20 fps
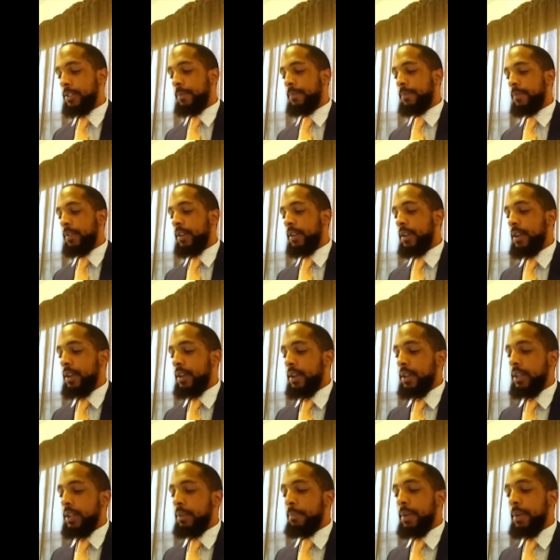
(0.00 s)

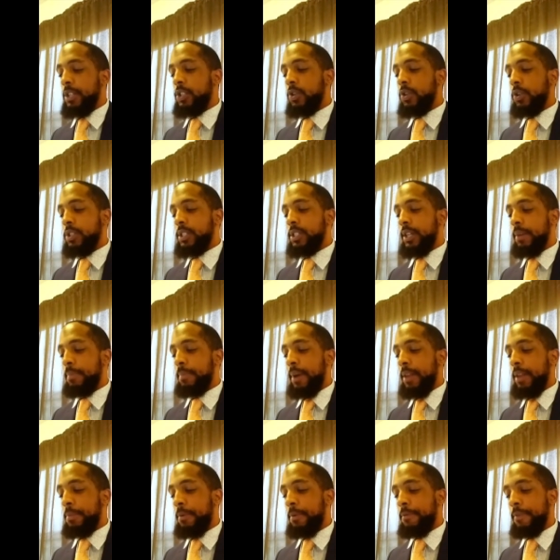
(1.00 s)
The mentorship by
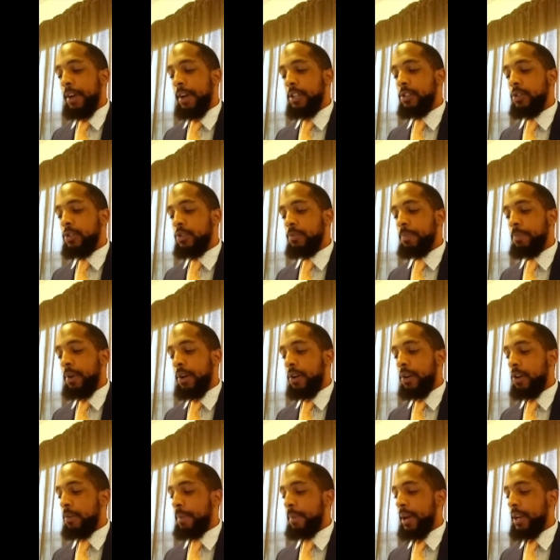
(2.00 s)
the professionals brought
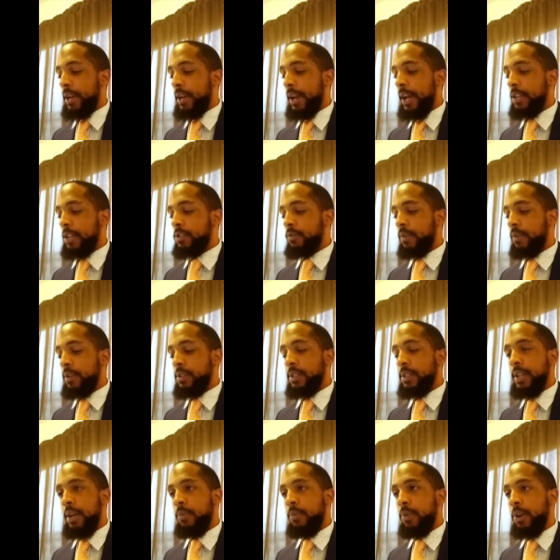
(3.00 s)
on by the National Reentry
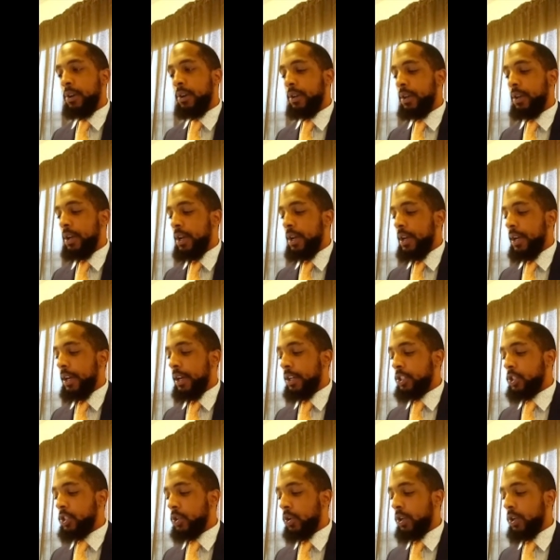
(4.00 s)
Network
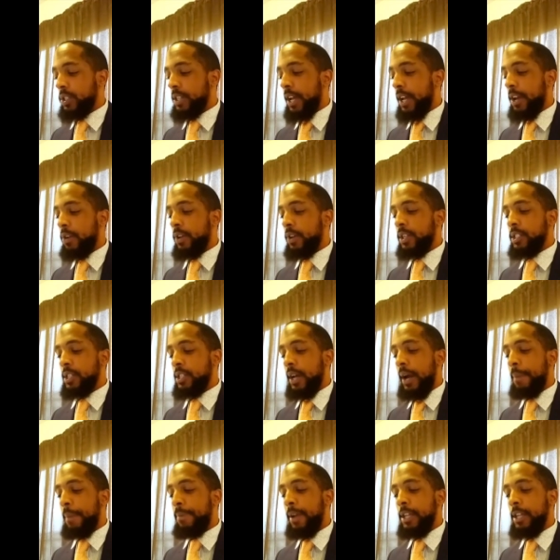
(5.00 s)
ensures not only
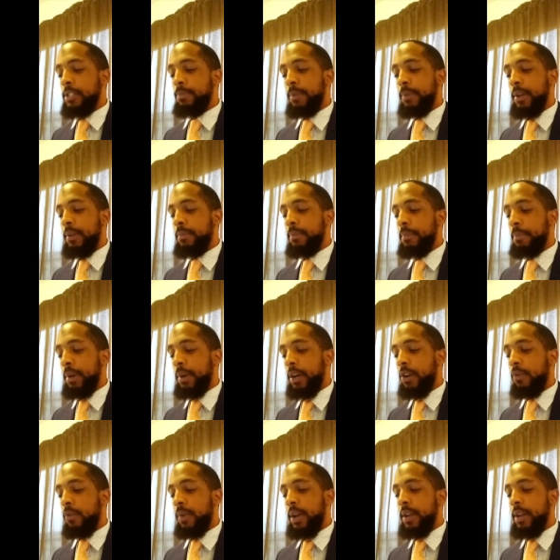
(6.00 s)
job placement, but
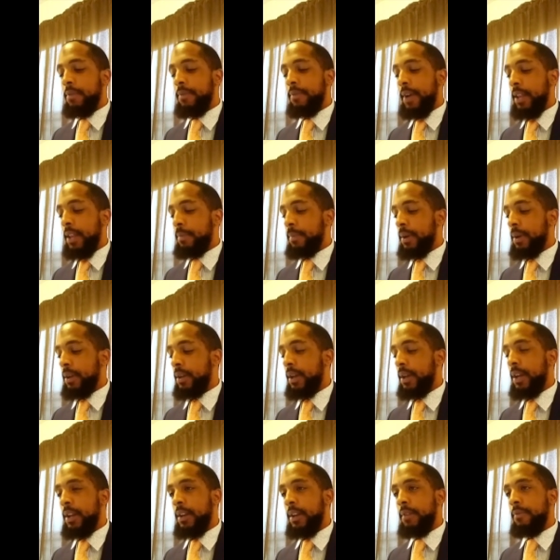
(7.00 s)
career development
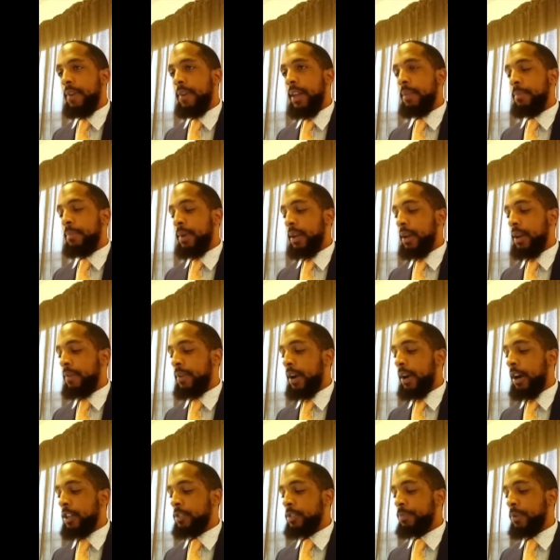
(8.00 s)
and the development of an
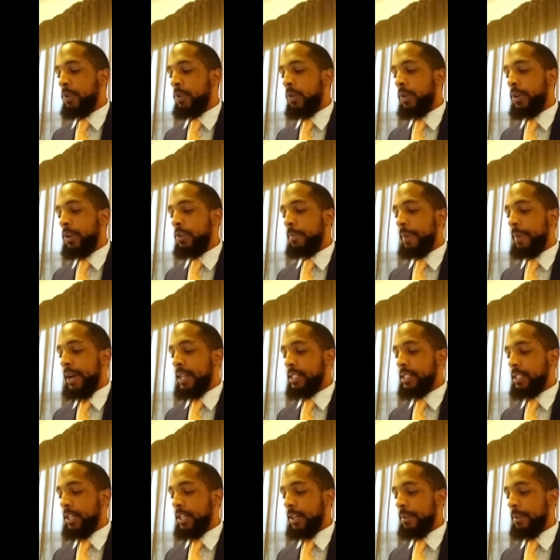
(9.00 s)
entrepreneurial
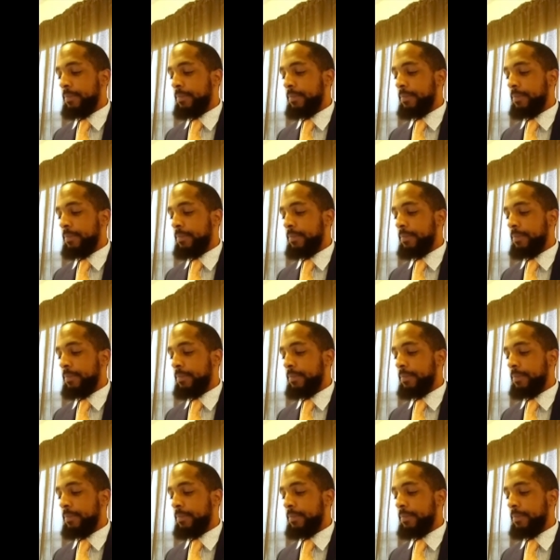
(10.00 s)
mindset.